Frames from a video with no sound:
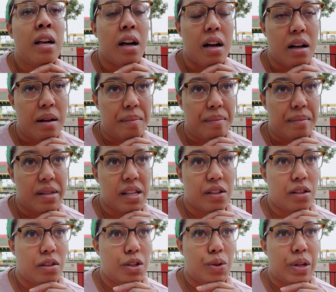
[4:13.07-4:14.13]
um, this
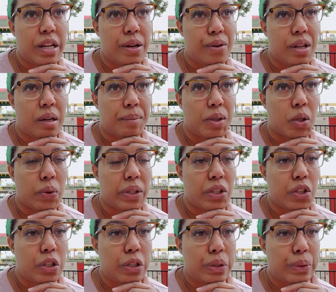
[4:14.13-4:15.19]
studio that I'm going
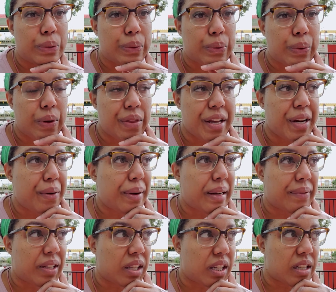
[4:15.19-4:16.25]
to, they don't
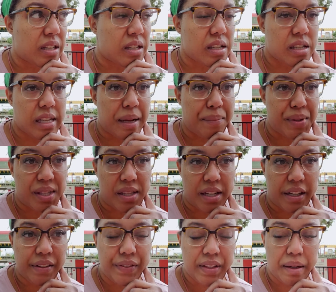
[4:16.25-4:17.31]
have a lot of the same
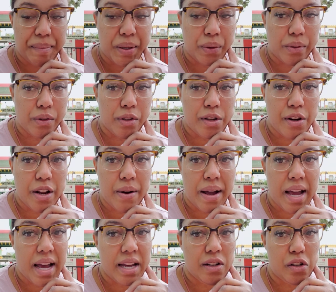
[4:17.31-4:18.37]
stuff that my old studio
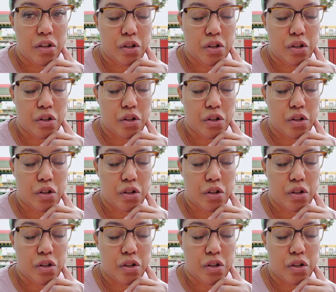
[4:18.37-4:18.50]
had.